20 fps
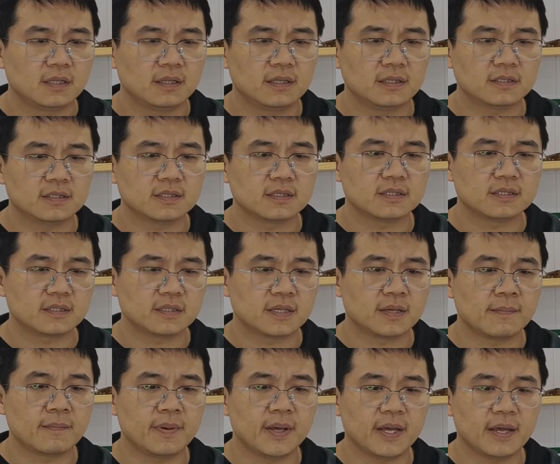the
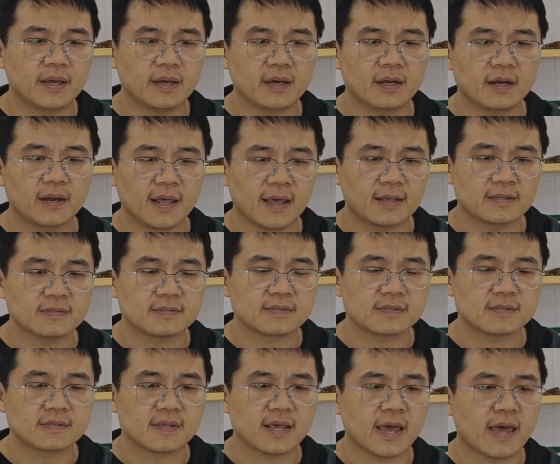tibia
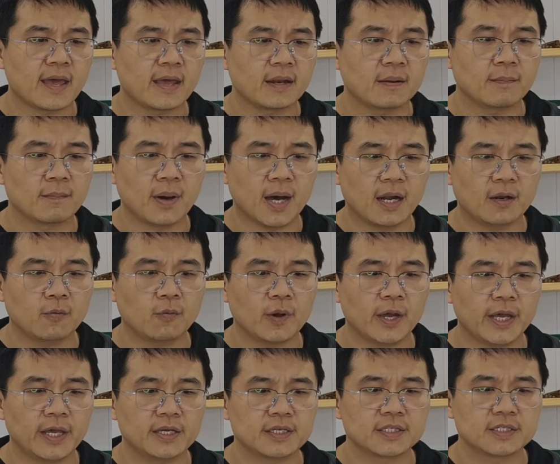length and body
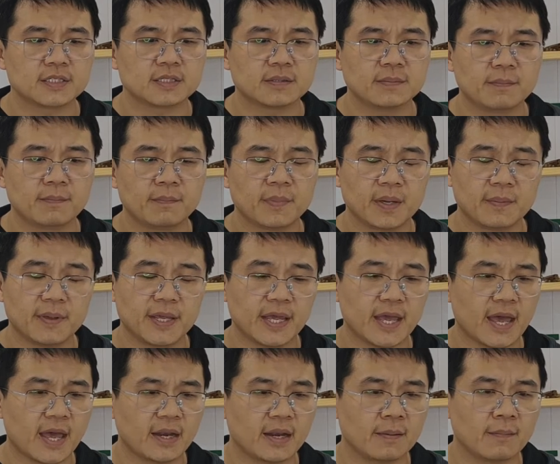weight may
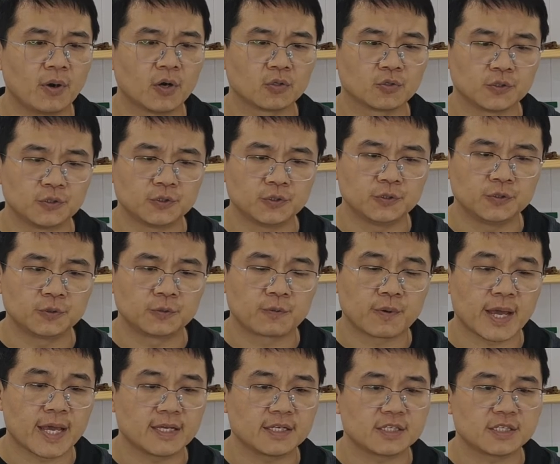be unable to
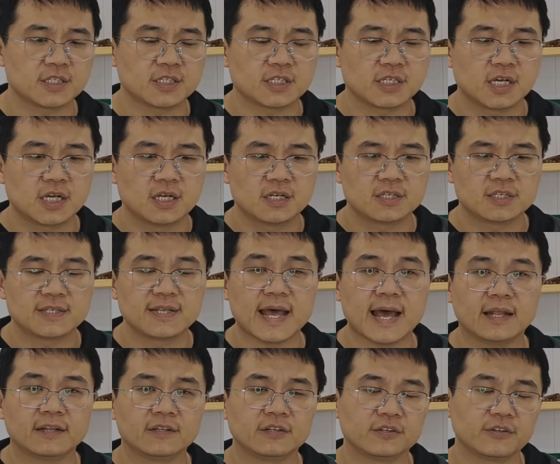reach
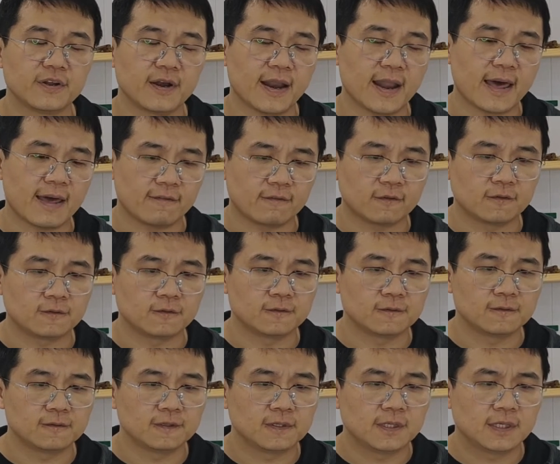standard level,
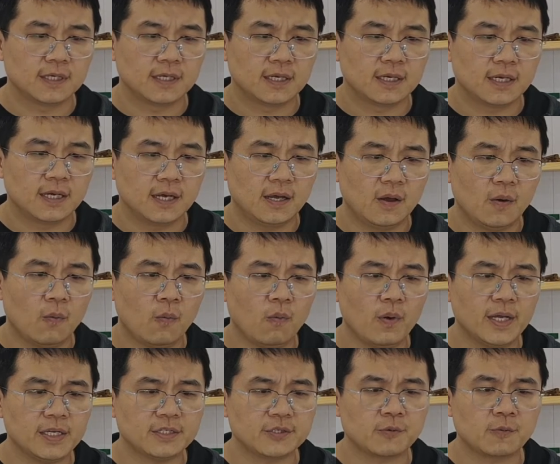
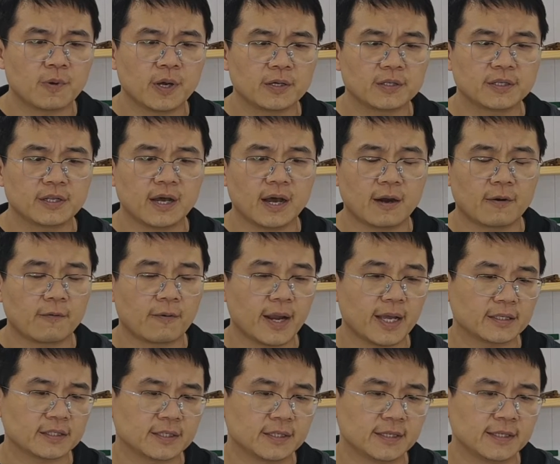which will
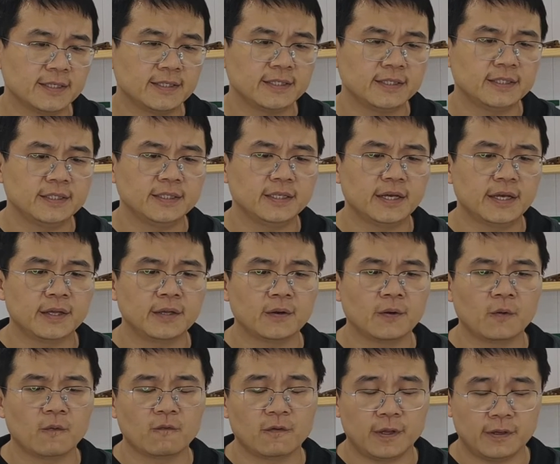directly
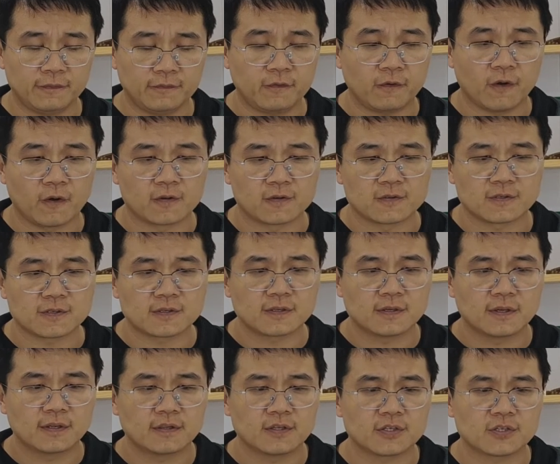
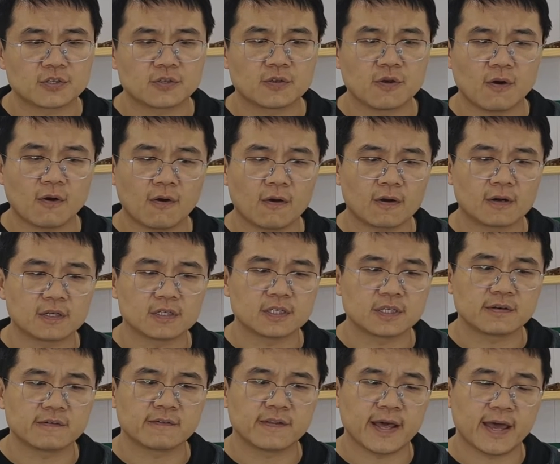influence the start
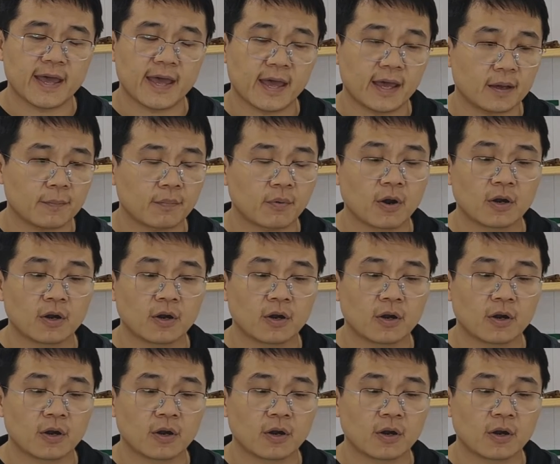of the egg